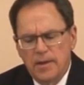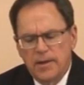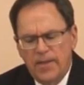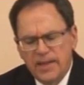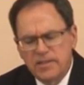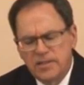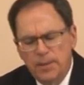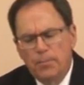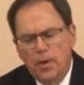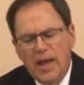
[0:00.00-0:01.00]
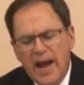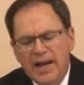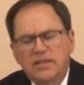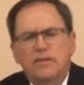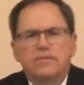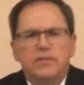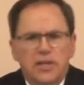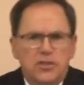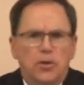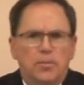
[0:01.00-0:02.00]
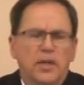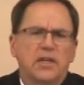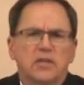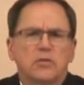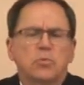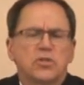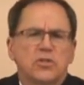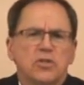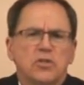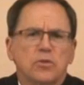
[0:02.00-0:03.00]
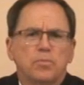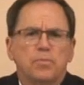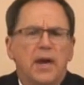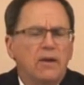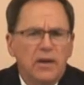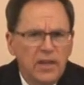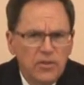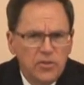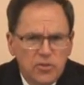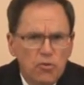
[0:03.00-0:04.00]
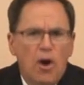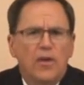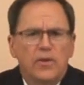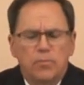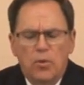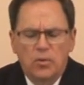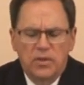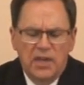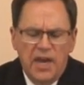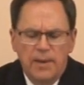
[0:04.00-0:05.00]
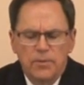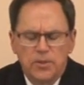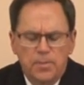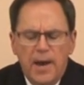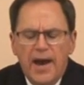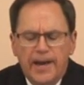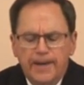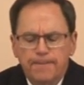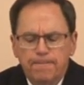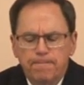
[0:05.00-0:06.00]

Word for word: Now, that simple act of disobedience was this, apparently the straw that broke the camel's back.